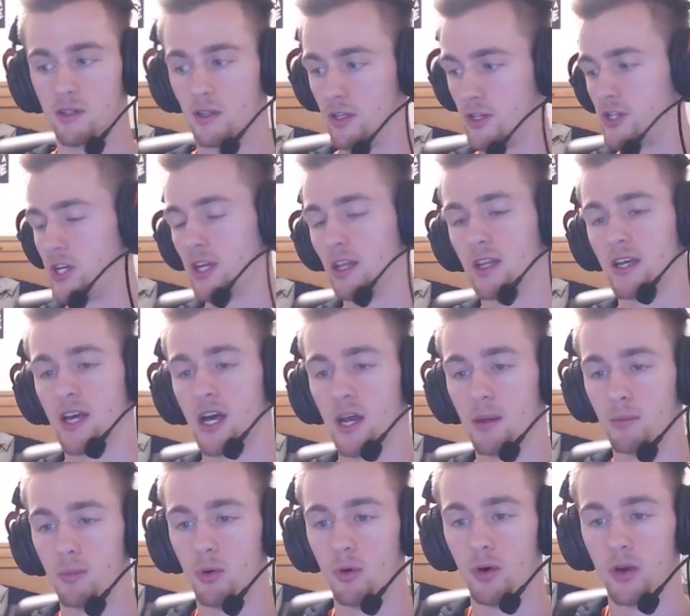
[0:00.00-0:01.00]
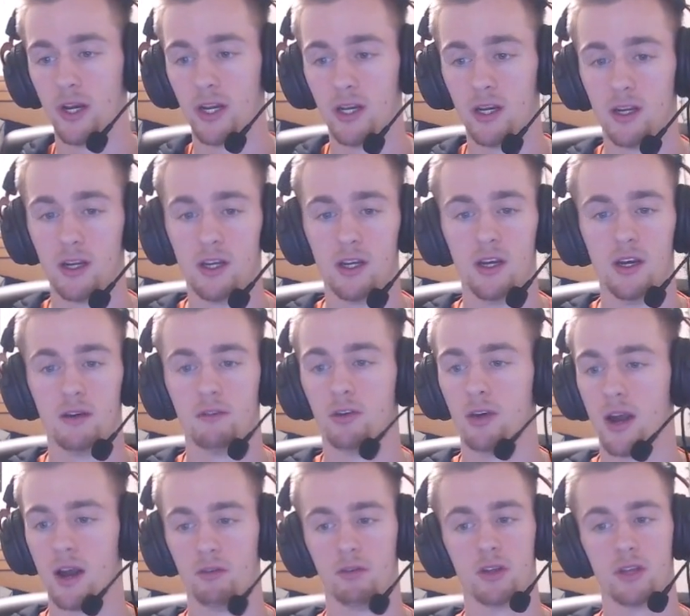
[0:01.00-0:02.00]
legitly on point for
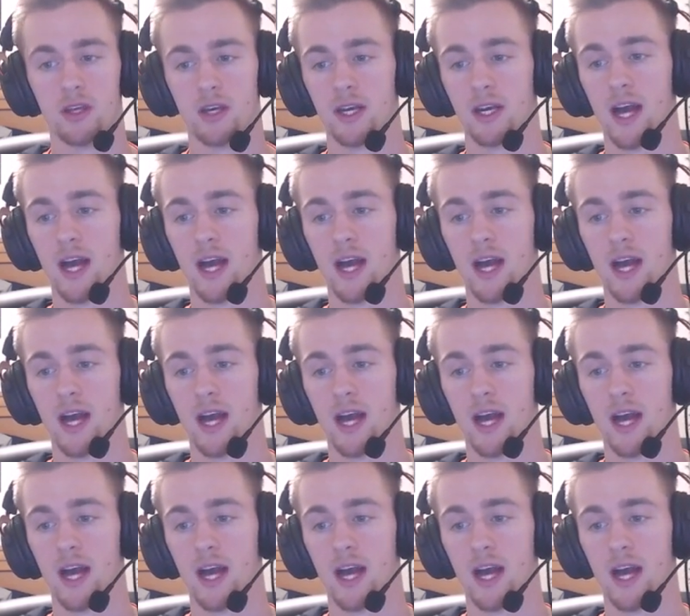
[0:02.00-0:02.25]
everything.